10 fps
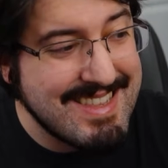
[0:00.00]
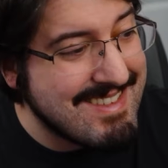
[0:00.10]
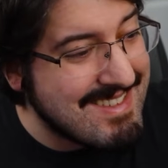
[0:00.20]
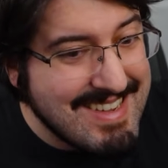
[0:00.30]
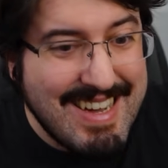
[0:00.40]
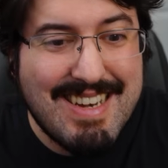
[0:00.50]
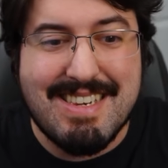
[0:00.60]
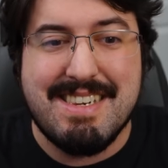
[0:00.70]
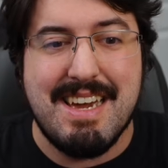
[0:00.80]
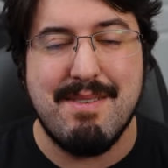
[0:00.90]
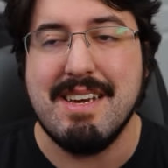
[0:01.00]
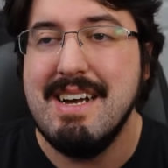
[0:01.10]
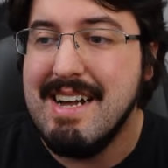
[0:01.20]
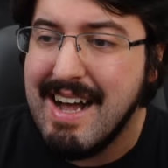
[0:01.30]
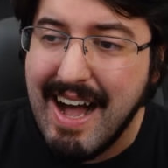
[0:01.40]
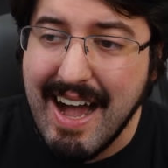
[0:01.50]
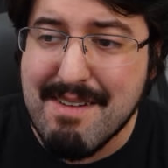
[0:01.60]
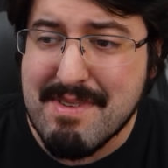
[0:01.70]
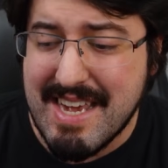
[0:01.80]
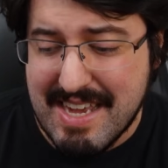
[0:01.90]
God damn it. I'm
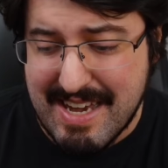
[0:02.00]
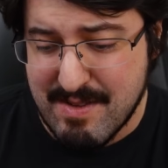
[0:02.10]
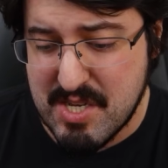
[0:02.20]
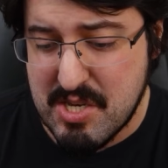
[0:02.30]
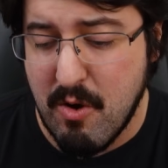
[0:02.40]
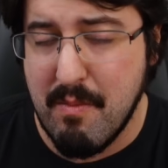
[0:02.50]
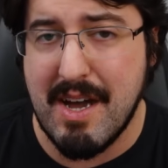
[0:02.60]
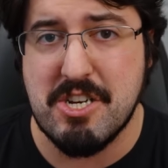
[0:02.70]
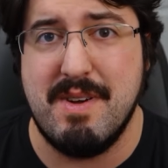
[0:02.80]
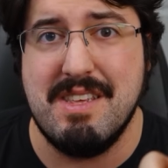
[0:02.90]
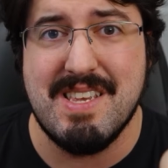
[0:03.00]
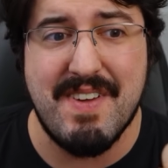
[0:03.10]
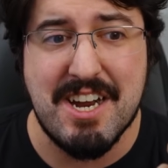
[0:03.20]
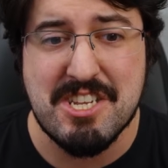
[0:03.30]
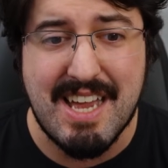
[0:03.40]
geeking out so much about these factions.